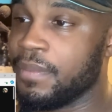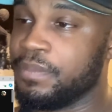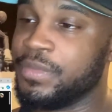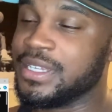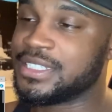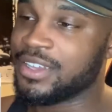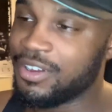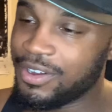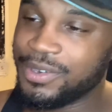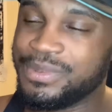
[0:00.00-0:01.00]
the
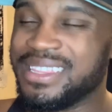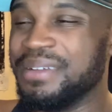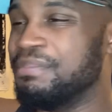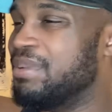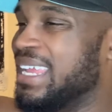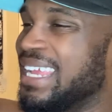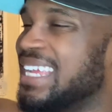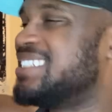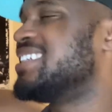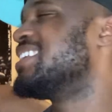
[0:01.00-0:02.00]
song with the beat.
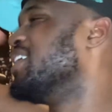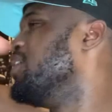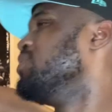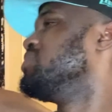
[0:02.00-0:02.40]
It's just the whole